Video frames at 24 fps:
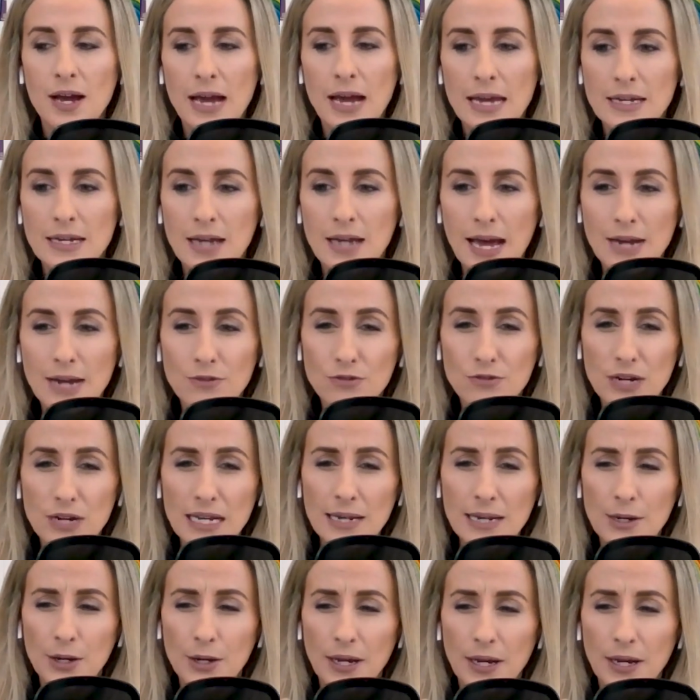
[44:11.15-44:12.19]
and and
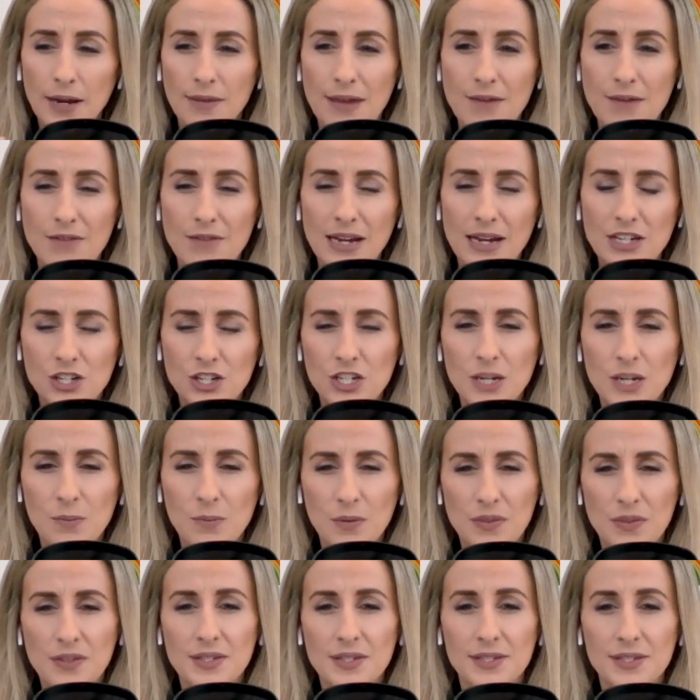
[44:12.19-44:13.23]
really looking at that
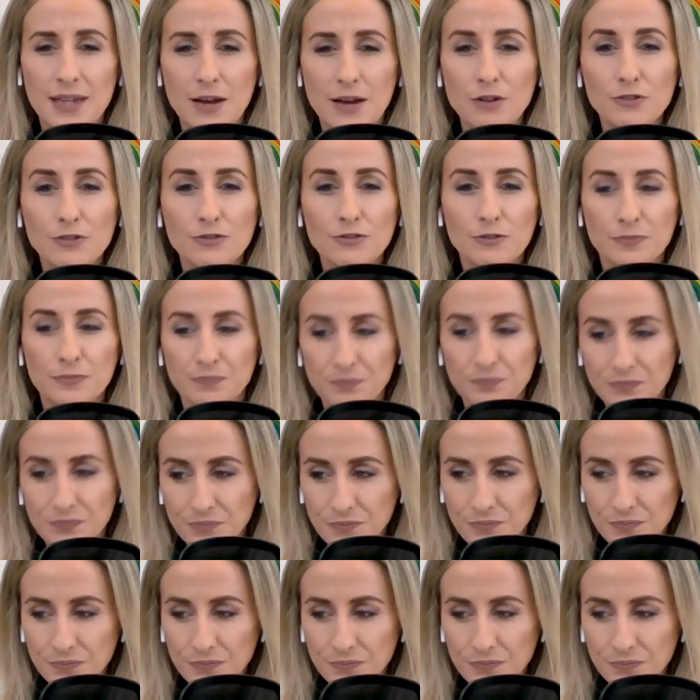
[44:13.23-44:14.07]
relationship with the self